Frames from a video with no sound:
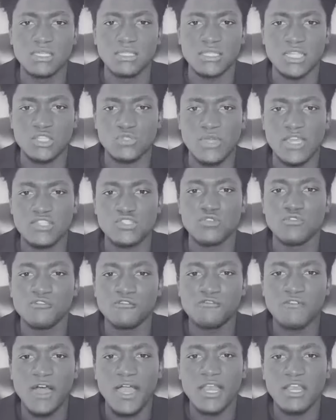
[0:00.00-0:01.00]
That's why it's so
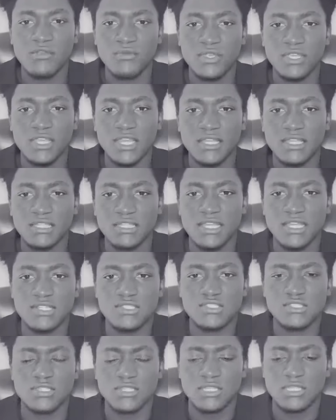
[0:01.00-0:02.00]
fiery and it
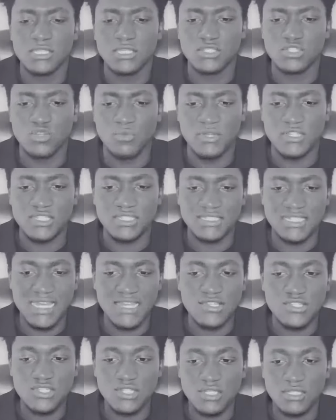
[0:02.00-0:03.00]
gets so much
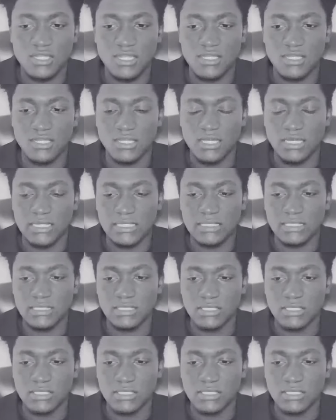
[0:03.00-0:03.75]
attention and uh,